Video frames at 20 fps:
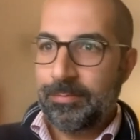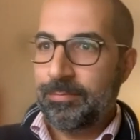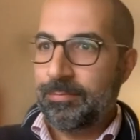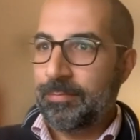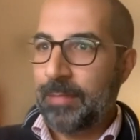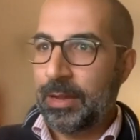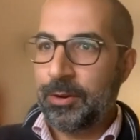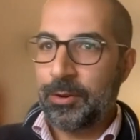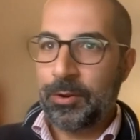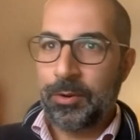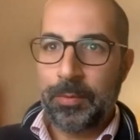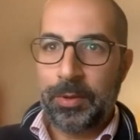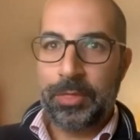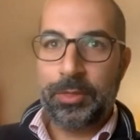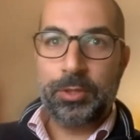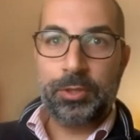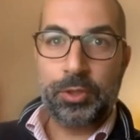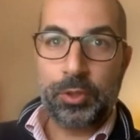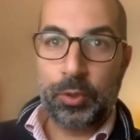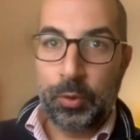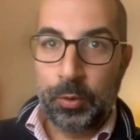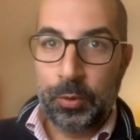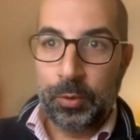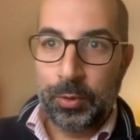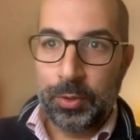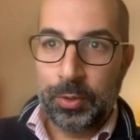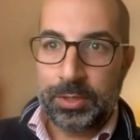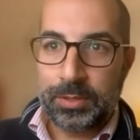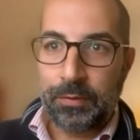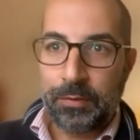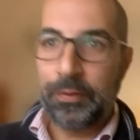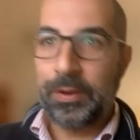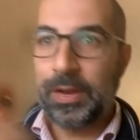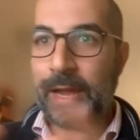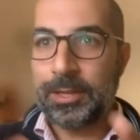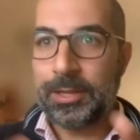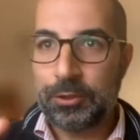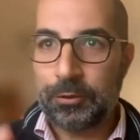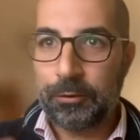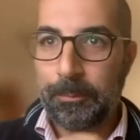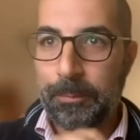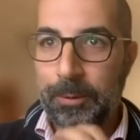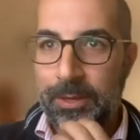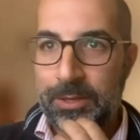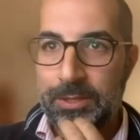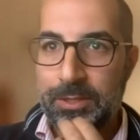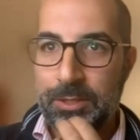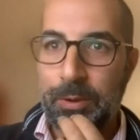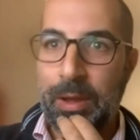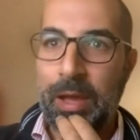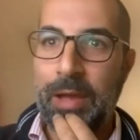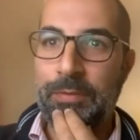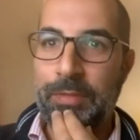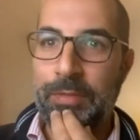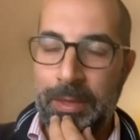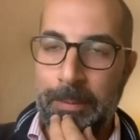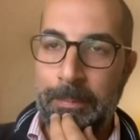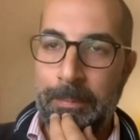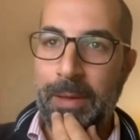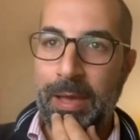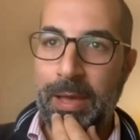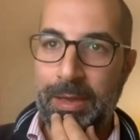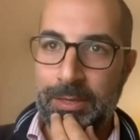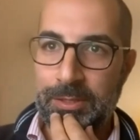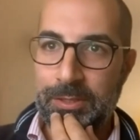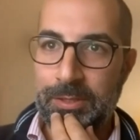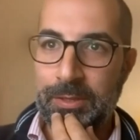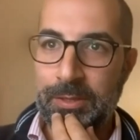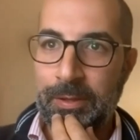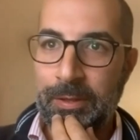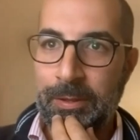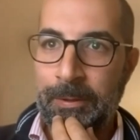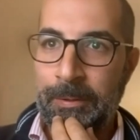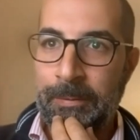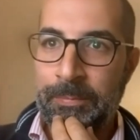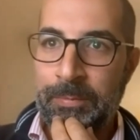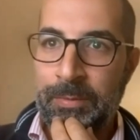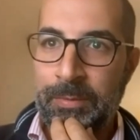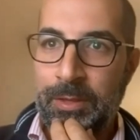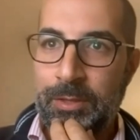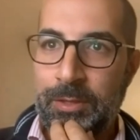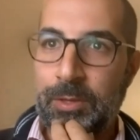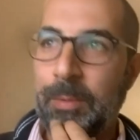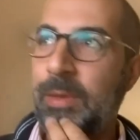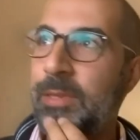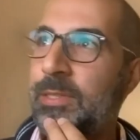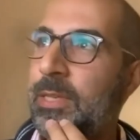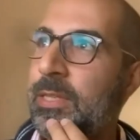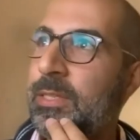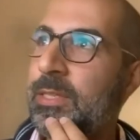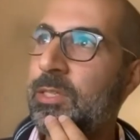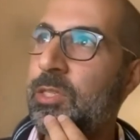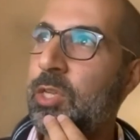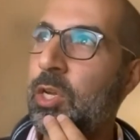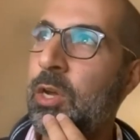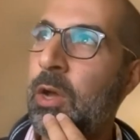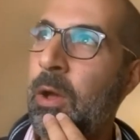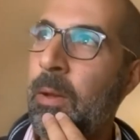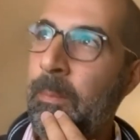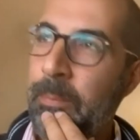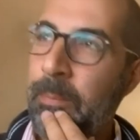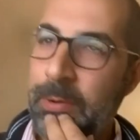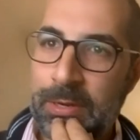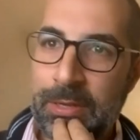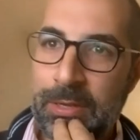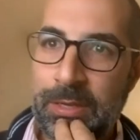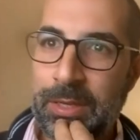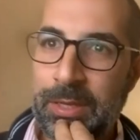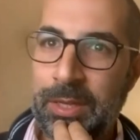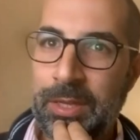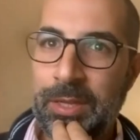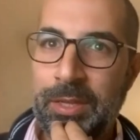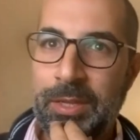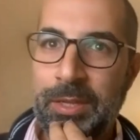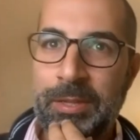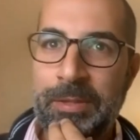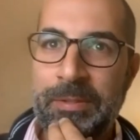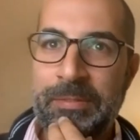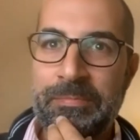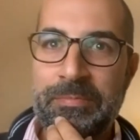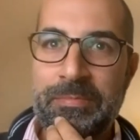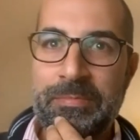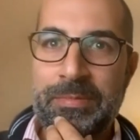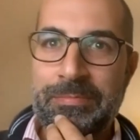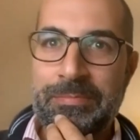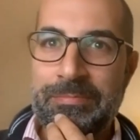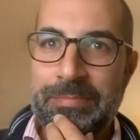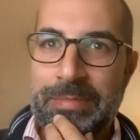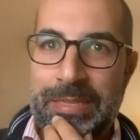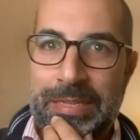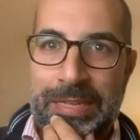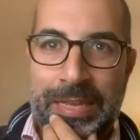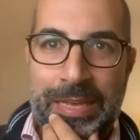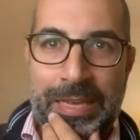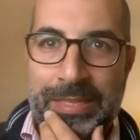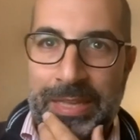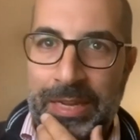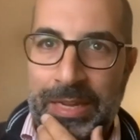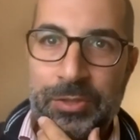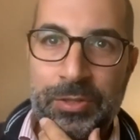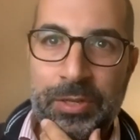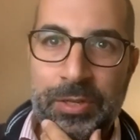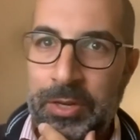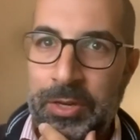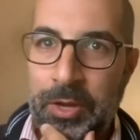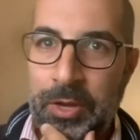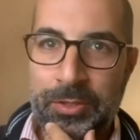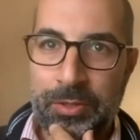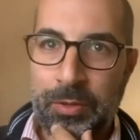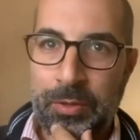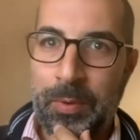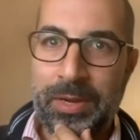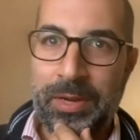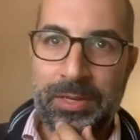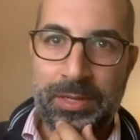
I don't know, with schools, philanthropists to have the impact. So my sense is the company is actually not the one